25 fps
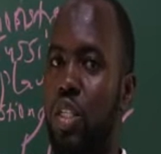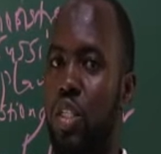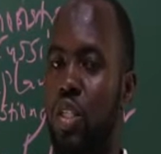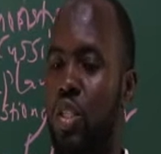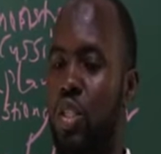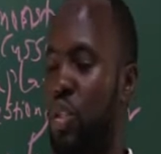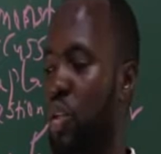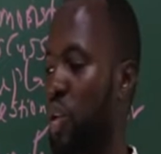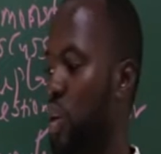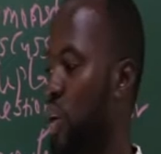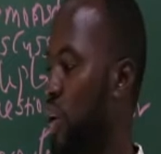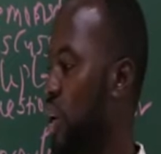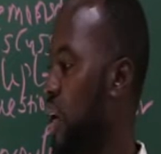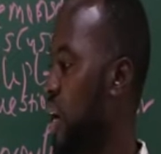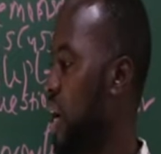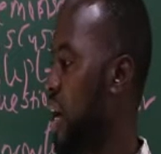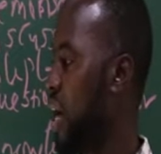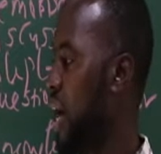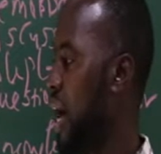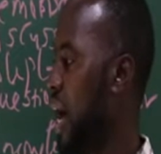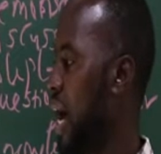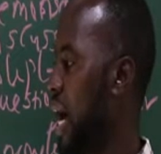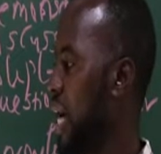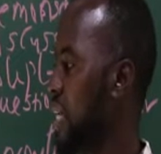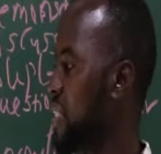So
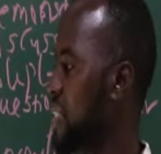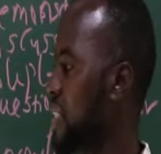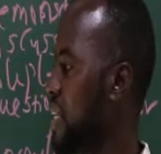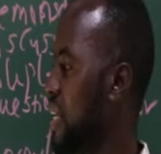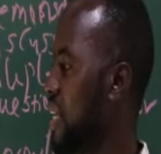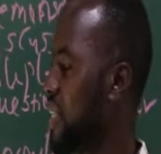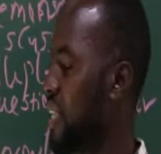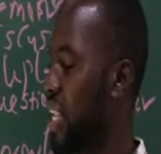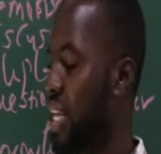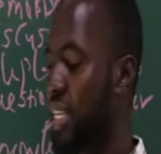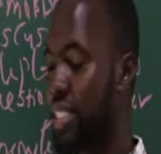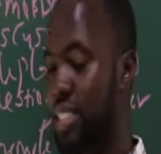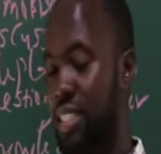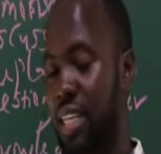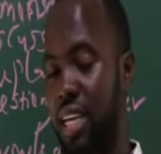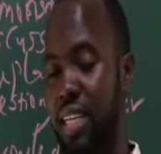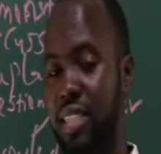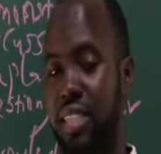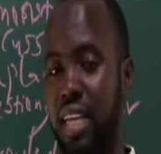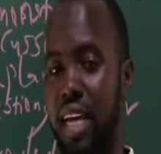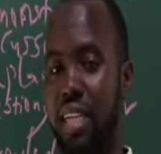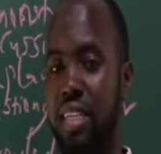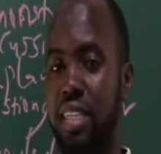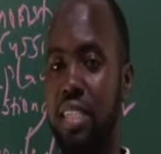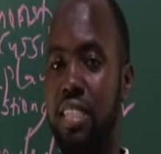let's
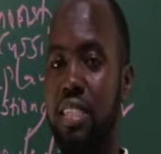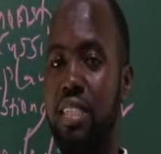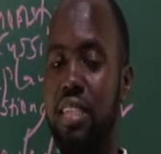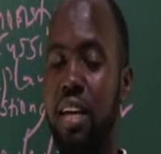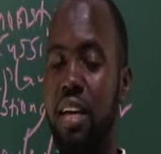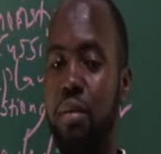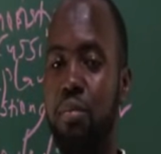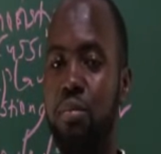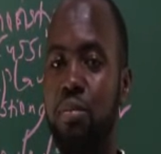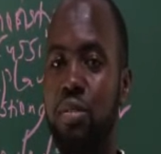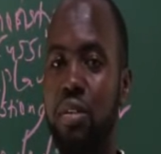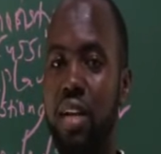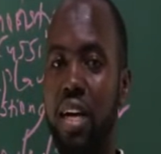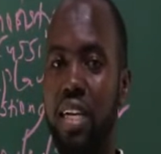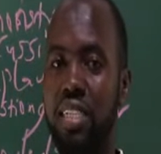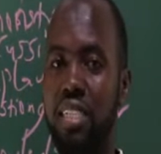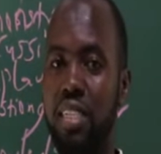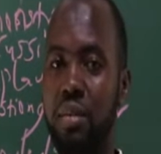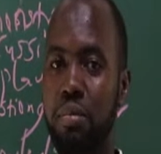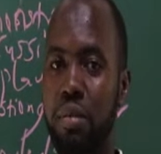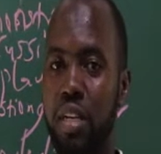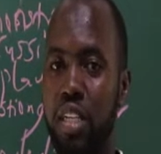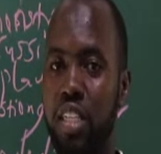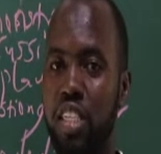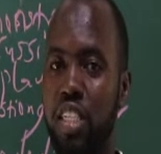take an example
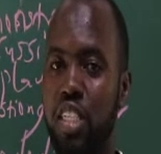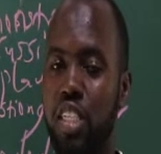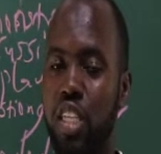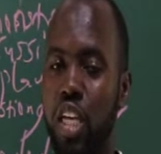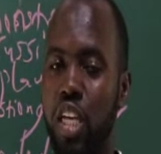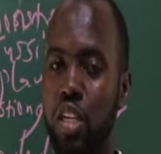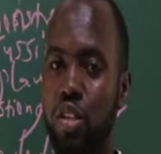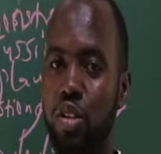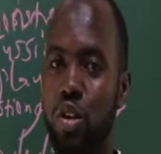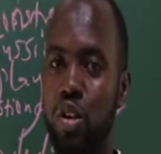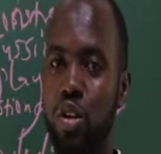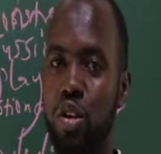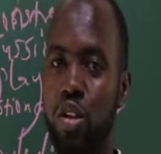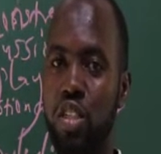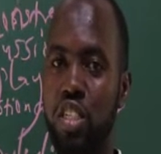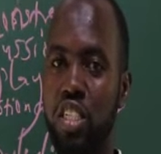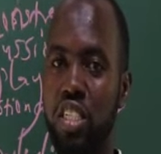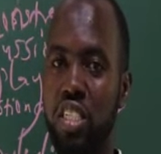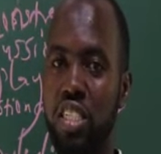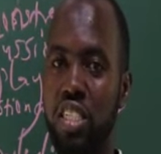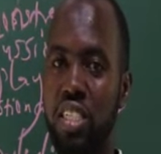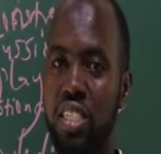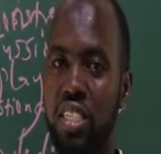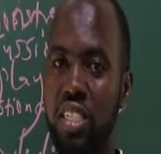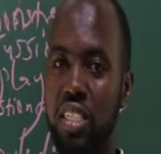as a basic
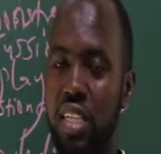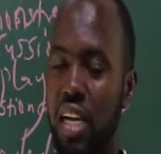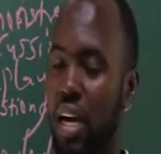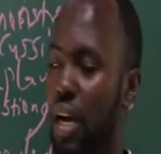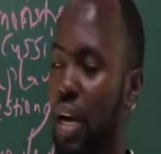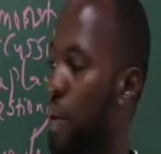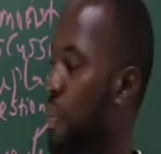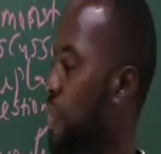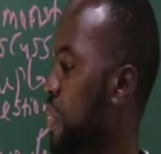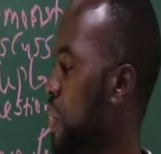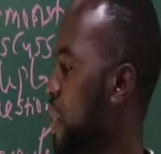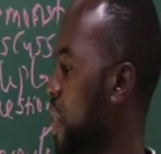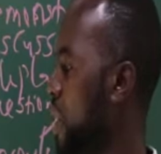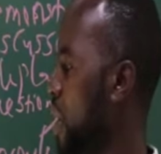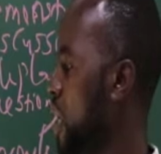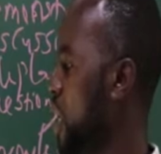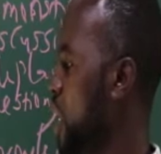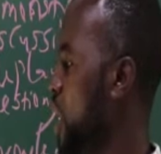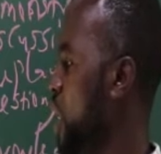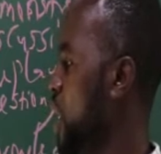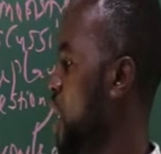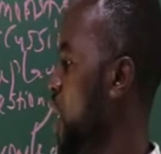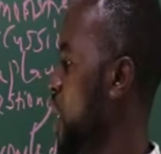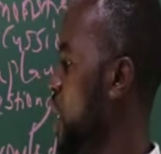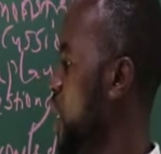technology teacher
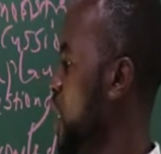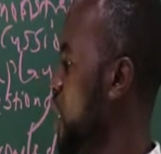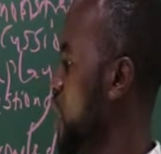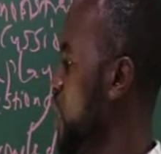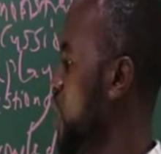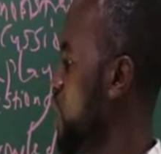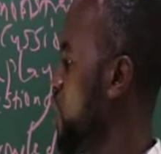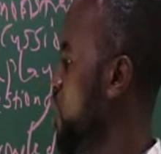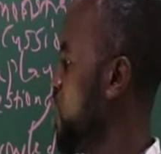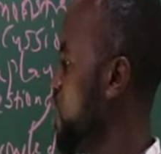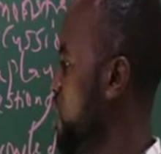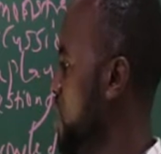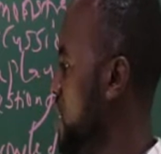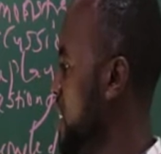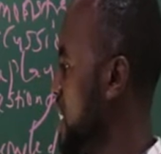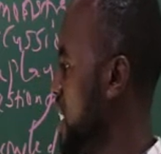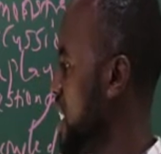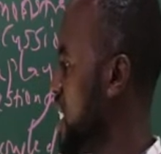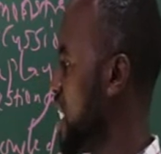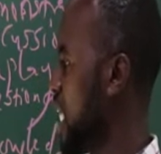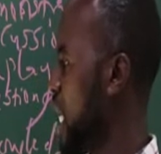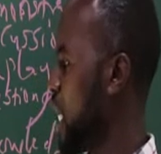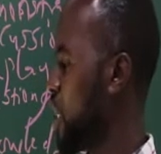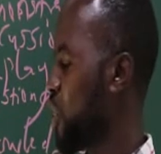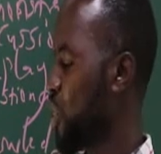to
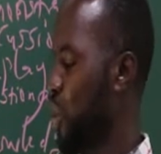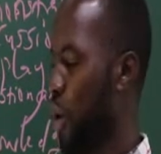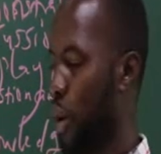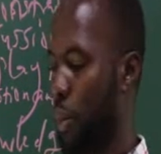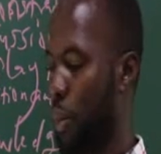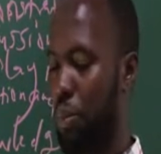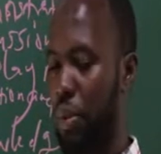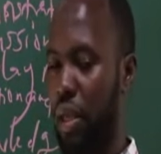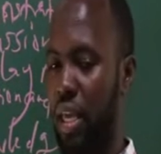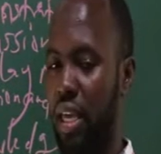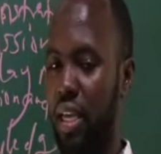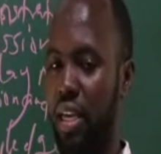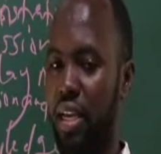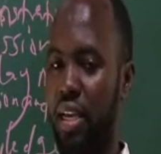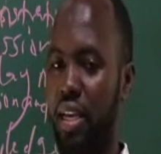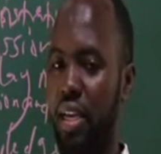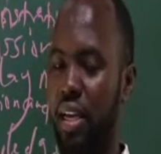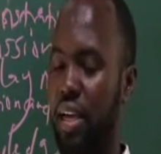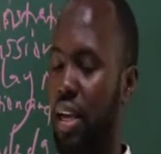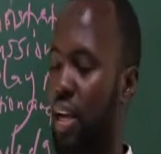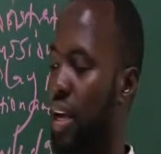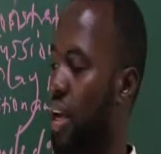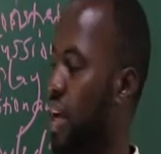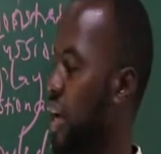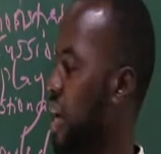teach a topic,
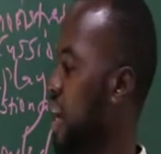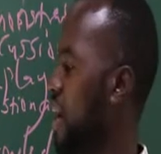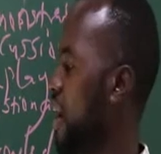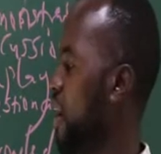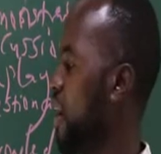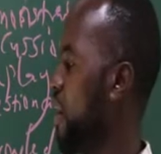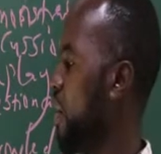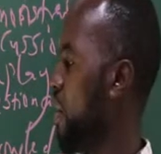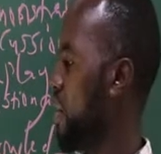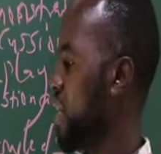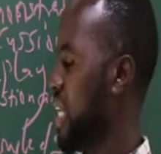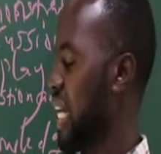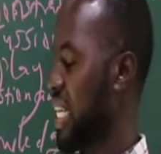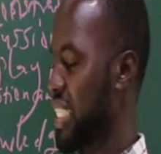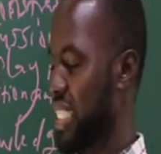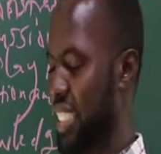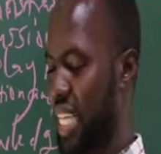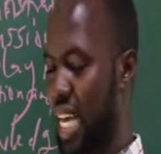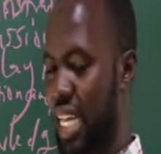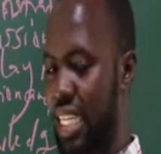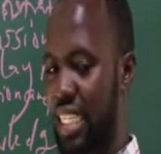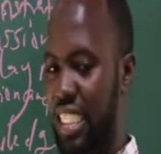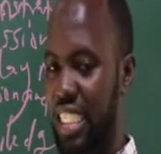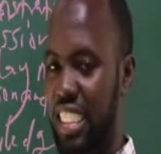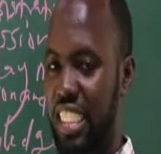
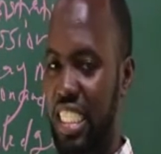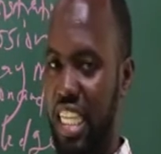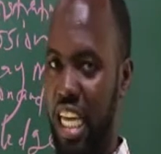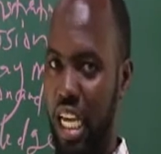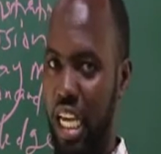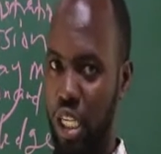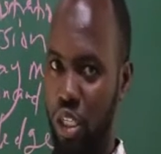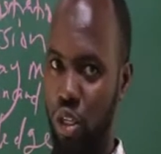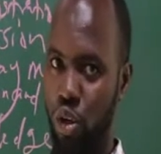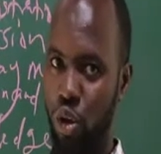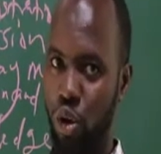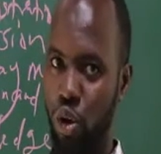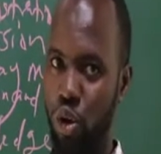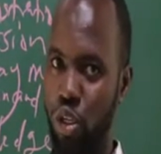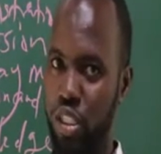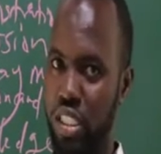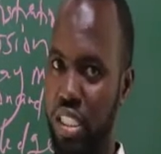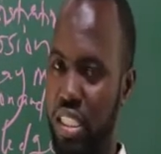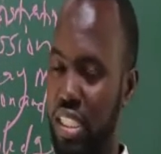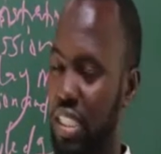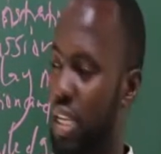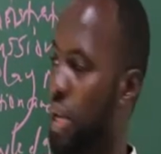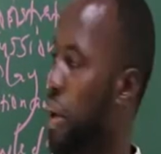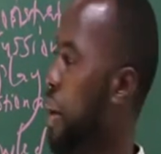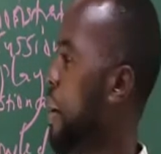understanding
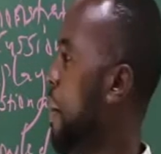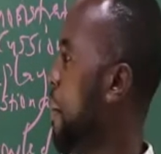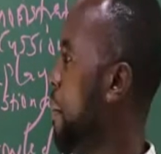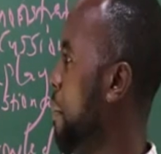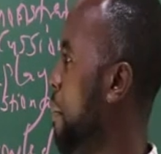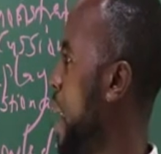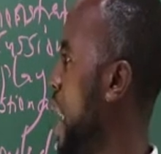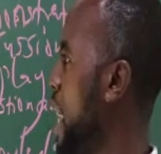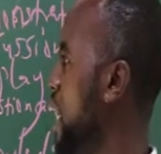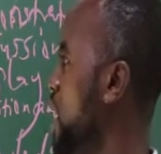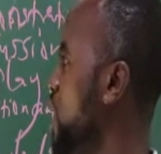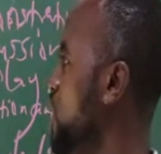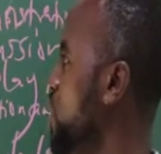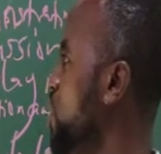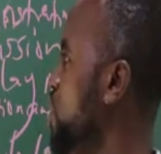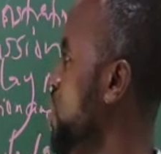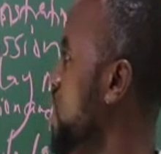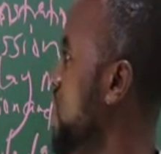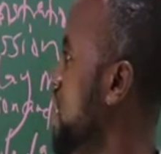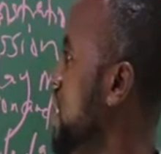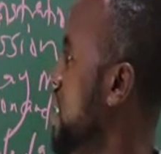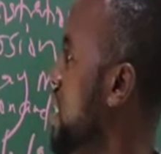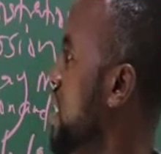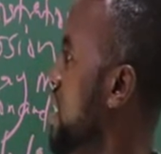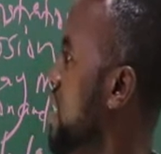technology, by
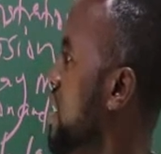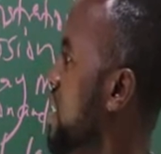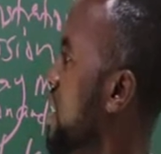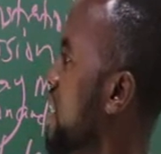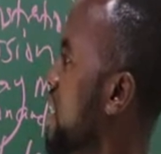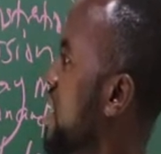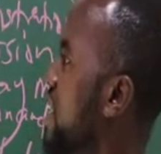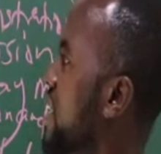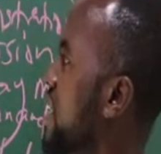using